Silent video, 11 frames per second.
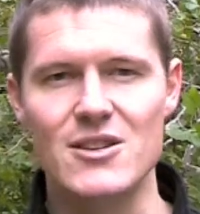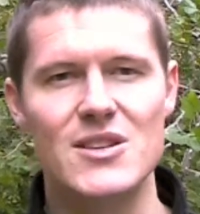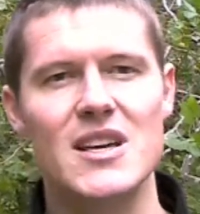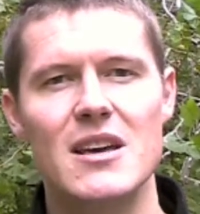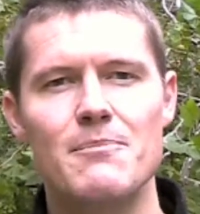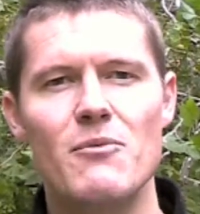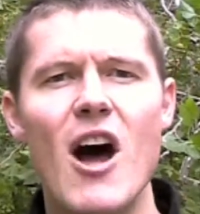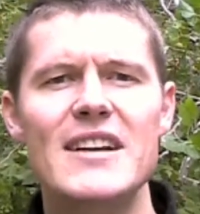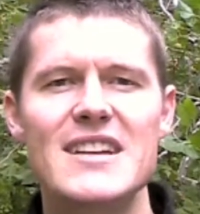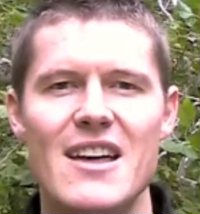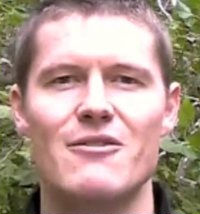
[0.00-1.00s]
You see, right
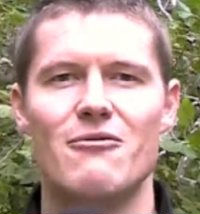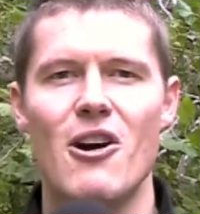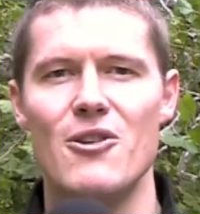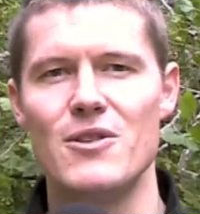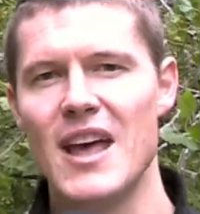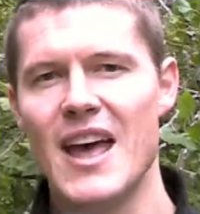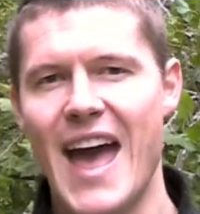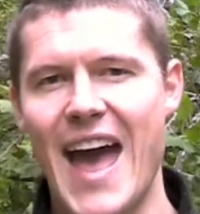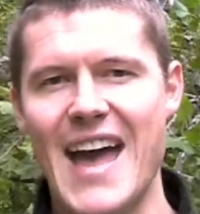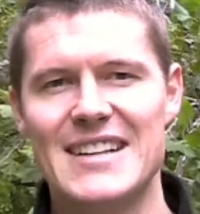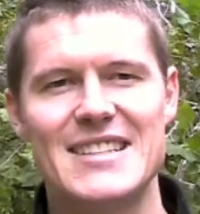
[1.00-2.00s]
down the road
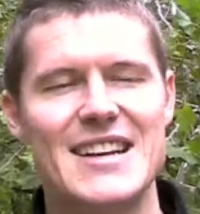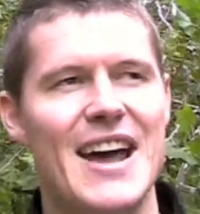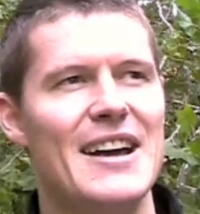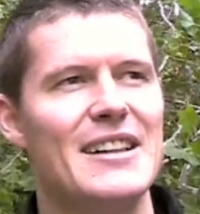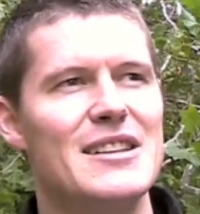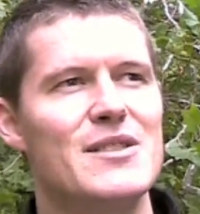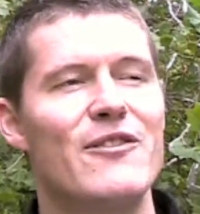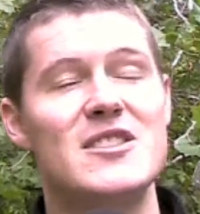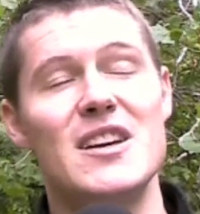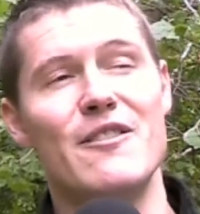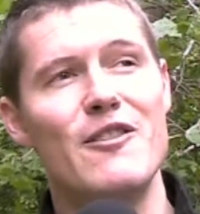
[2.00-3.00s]
at, let's
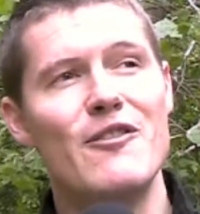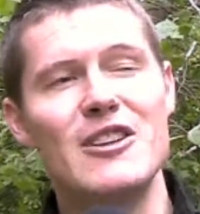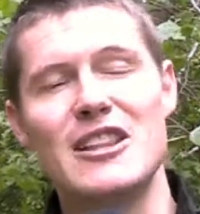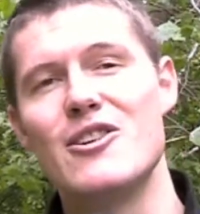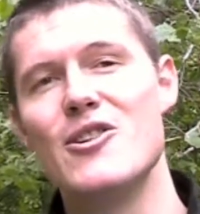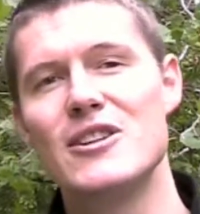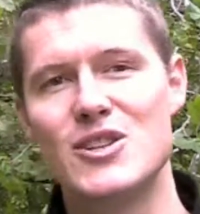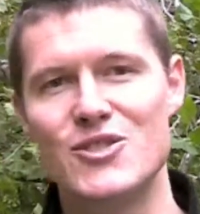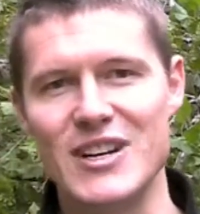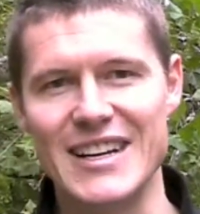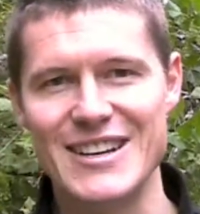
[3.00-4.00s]
see, 53rd
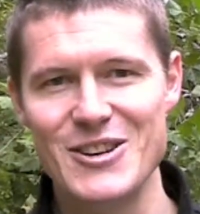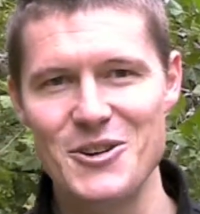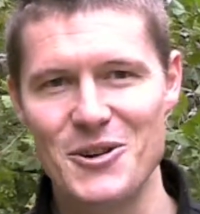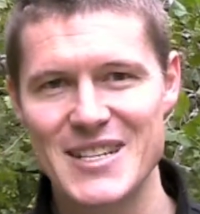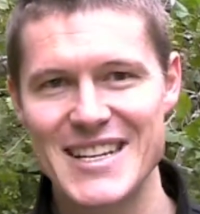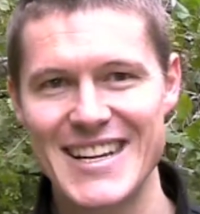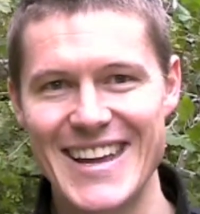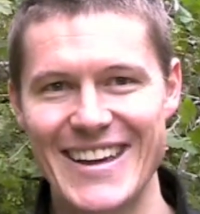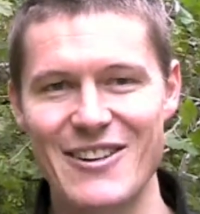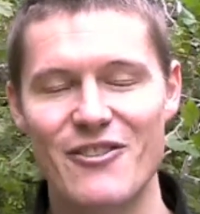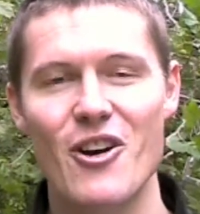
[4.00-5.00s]
Street in New York City here,
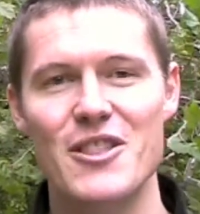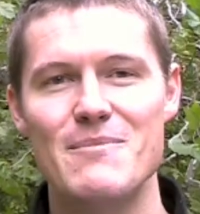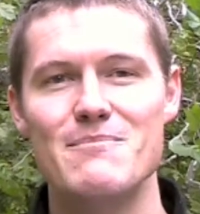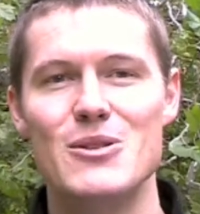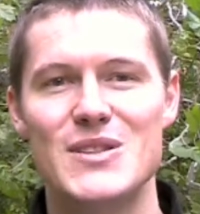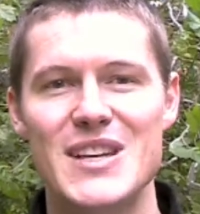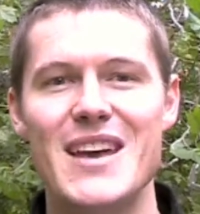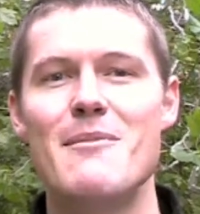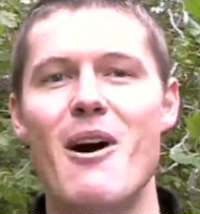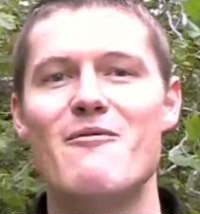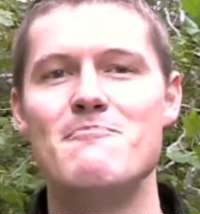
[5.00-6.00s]
you've got the Museum
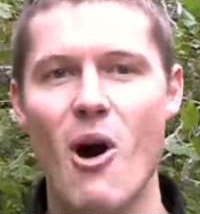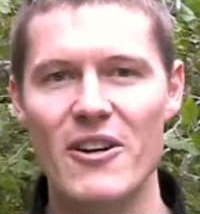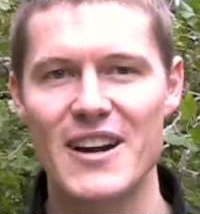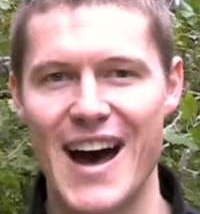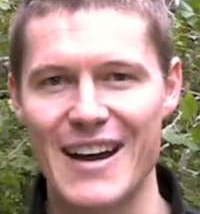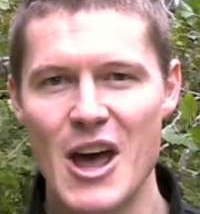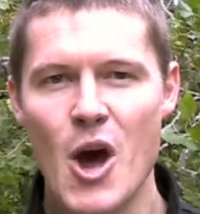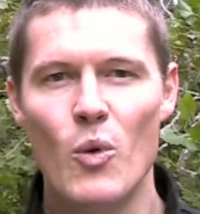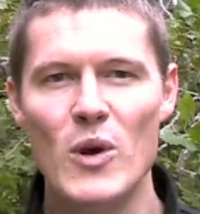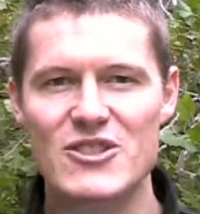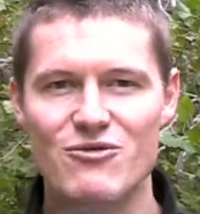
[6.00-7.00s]
of Modern Art,
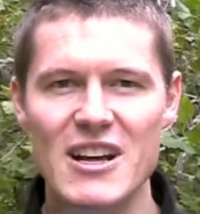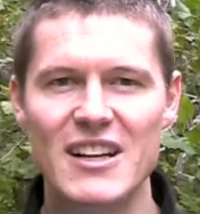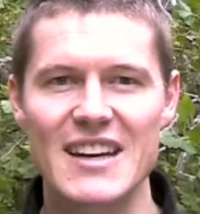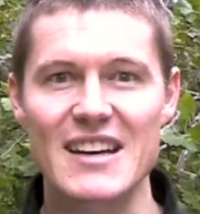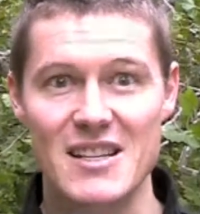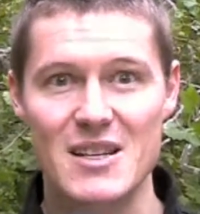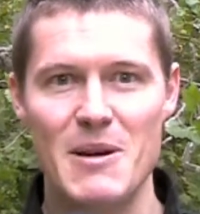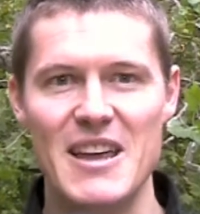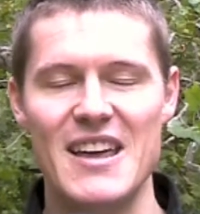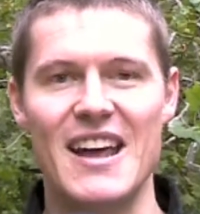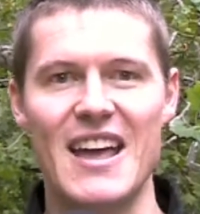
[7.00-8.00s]
which really
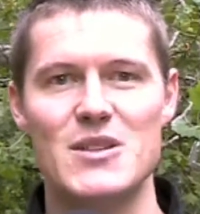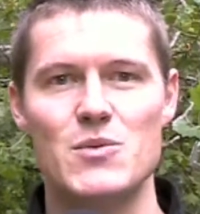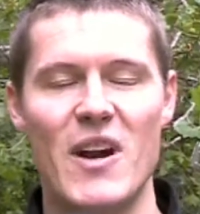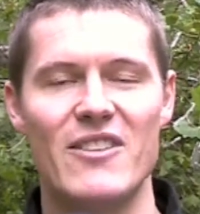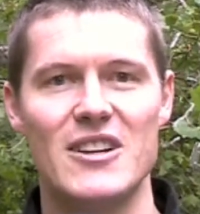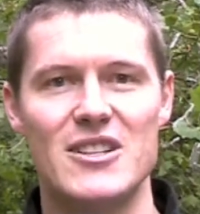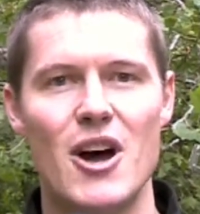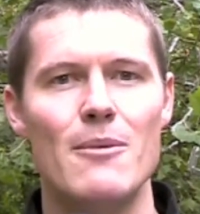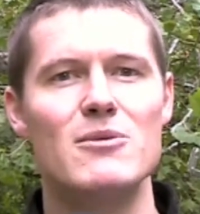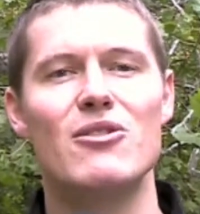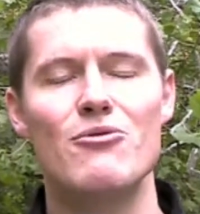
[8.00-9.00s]
speaking is one of the
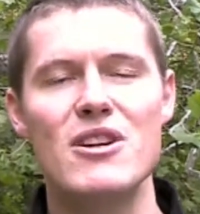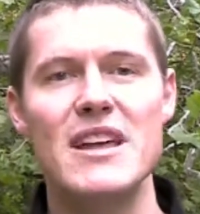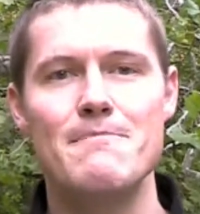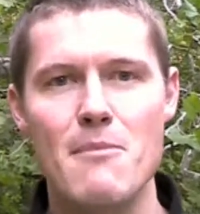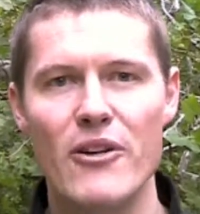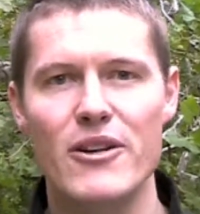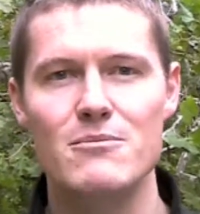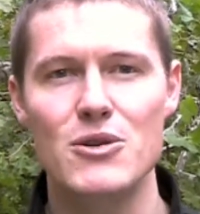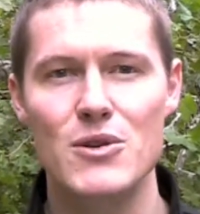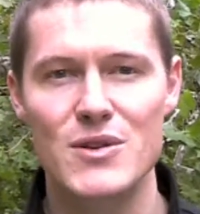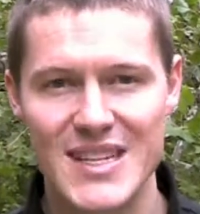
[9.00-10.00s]
top 3
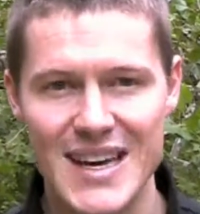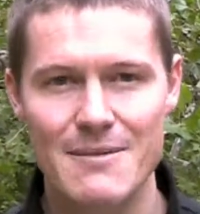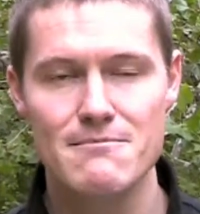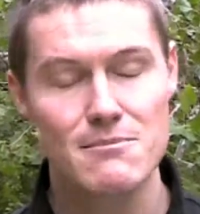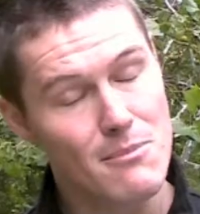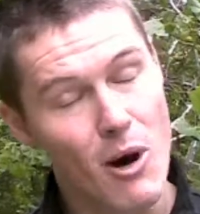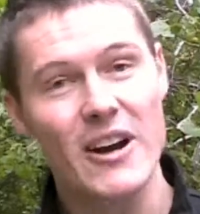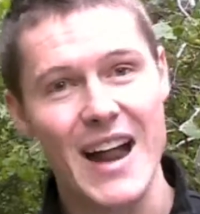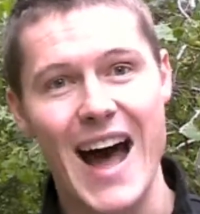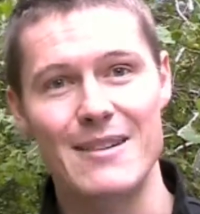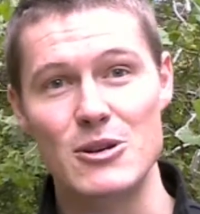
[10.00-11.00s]
modern
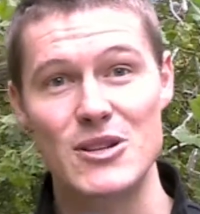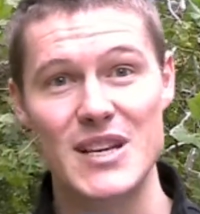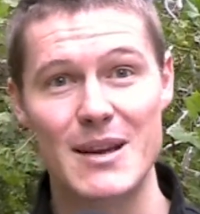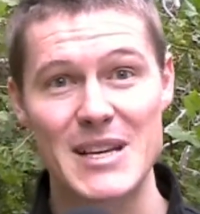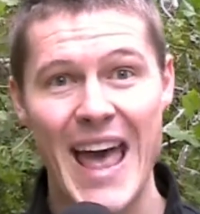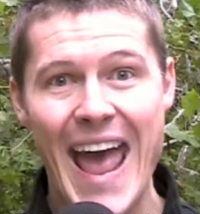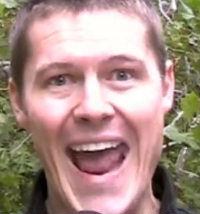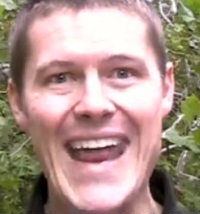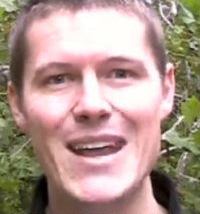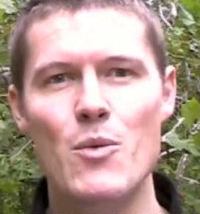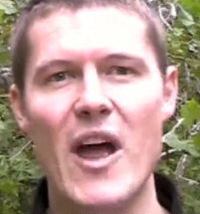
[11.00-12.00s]
art museums
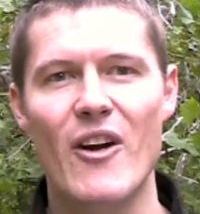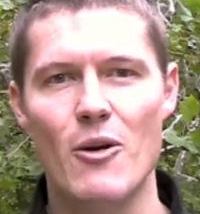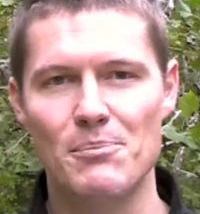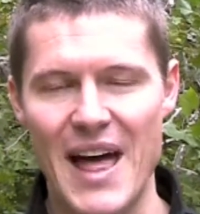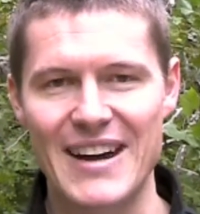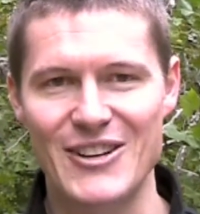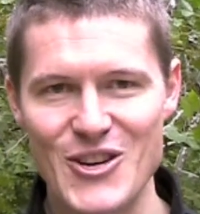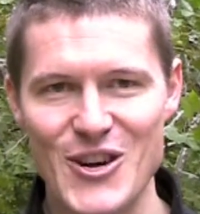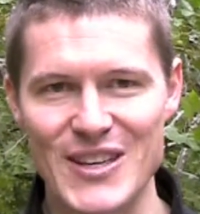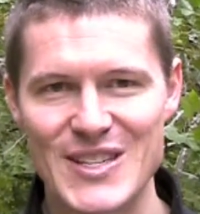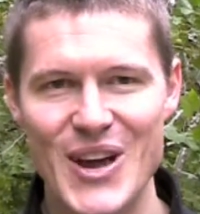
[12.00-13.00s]
anywhere on planet
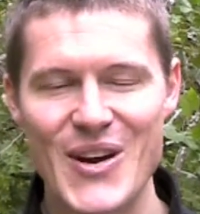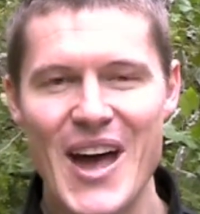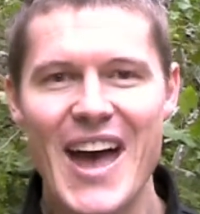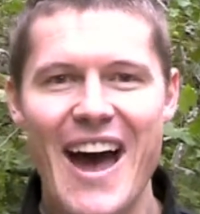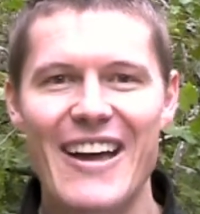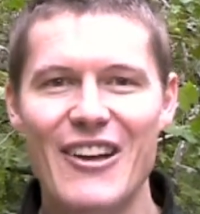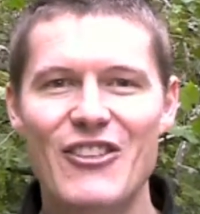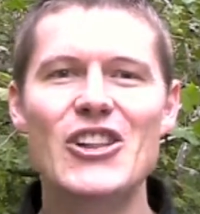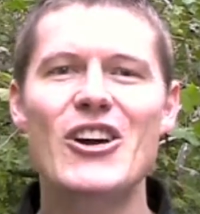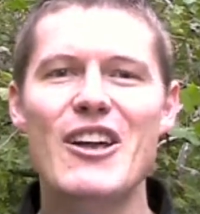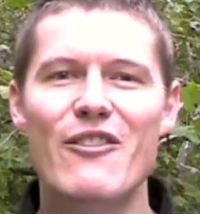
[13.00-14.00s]
Earth. So if you're
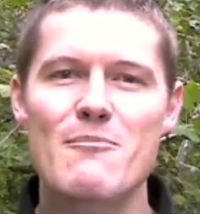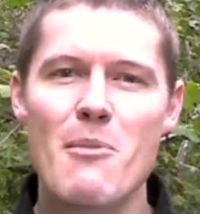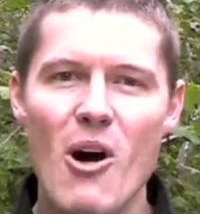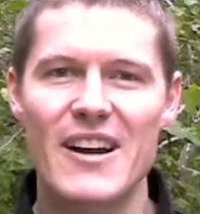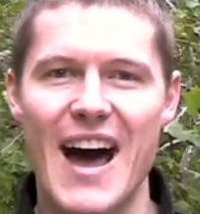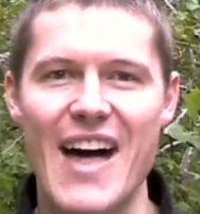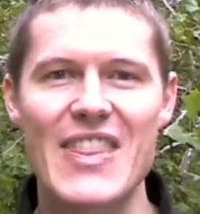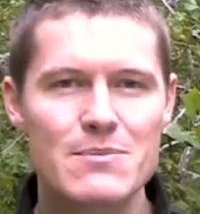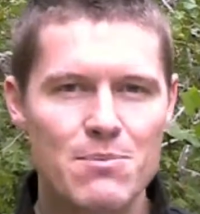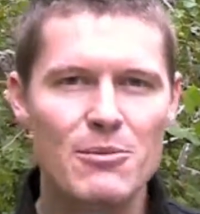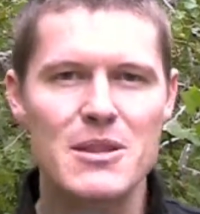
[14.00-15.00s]
looking for modern art,
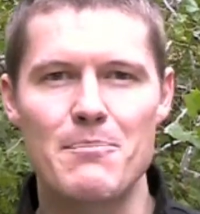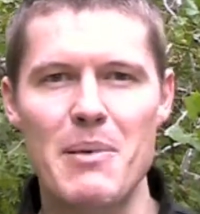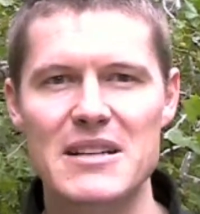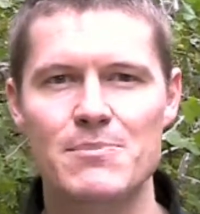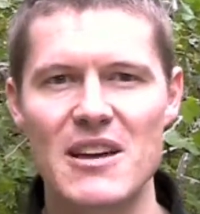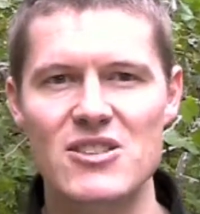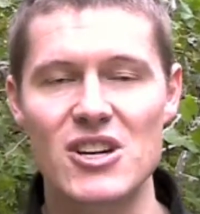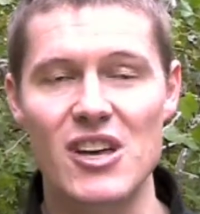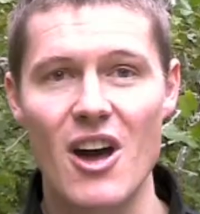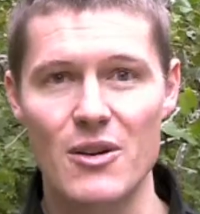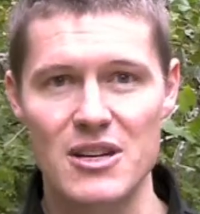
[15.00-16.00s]
that's probably the best place you
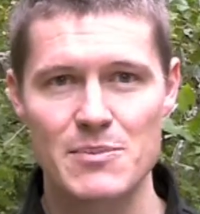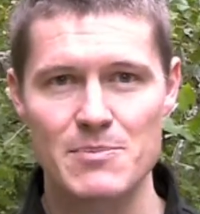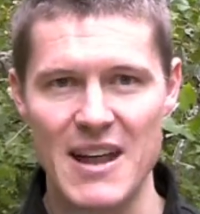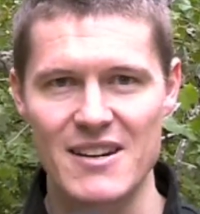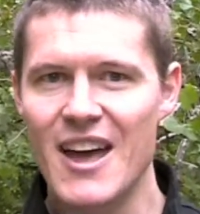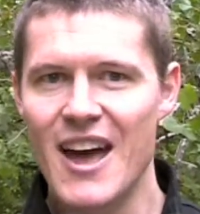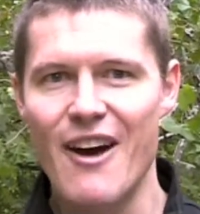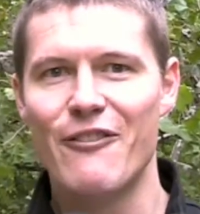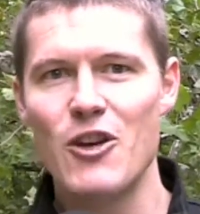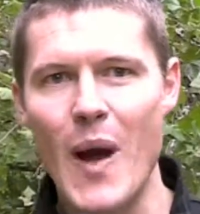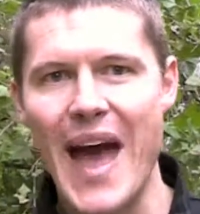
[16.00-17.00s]
go, and you spend a
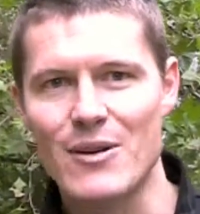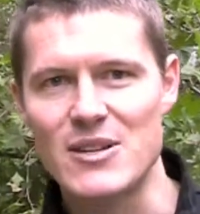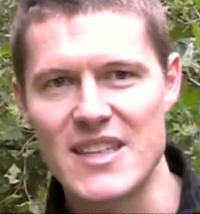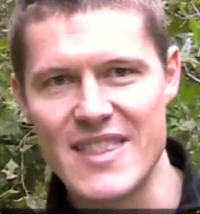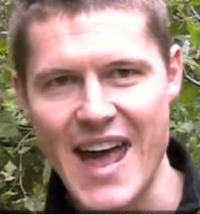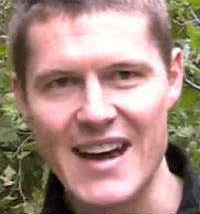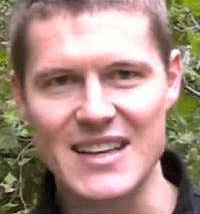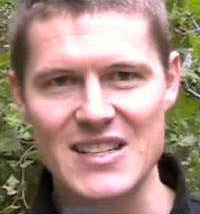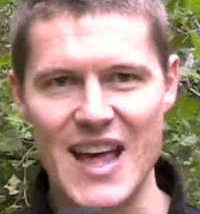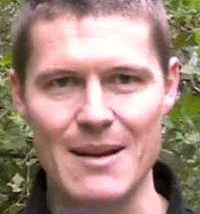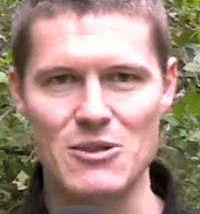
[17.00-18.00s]
few hours in that
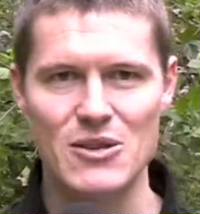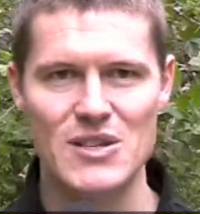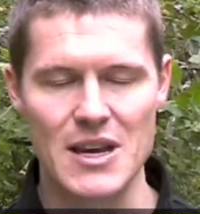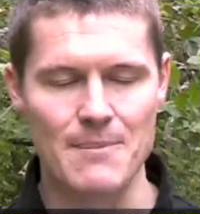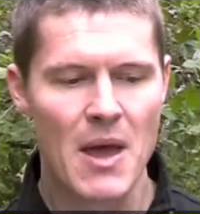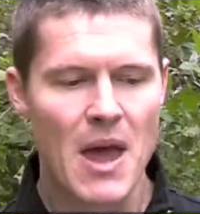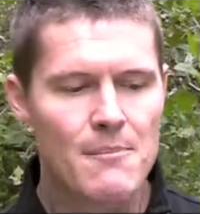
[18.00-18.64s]
exact museum.